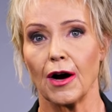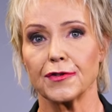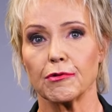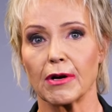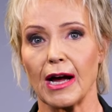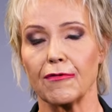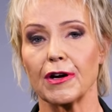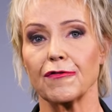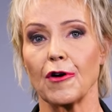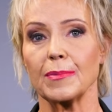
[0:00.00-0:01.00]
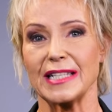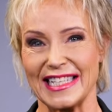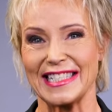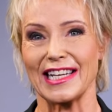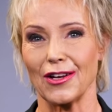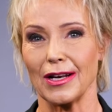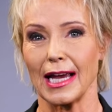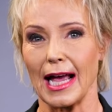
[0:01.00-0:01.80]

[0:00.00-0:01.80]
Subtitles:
after recovering from testicular